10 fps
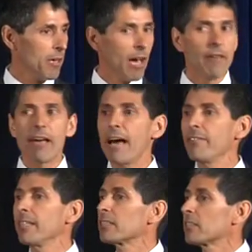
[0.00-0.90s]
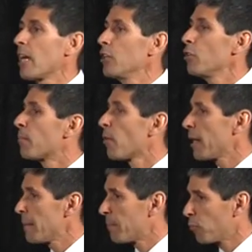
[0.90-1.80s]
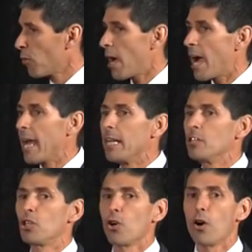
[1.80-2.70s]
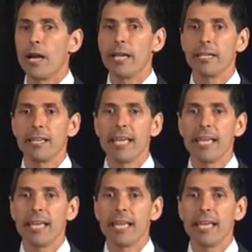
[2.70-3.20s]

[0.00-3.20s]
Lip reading: of having a son who brought him pride and joy.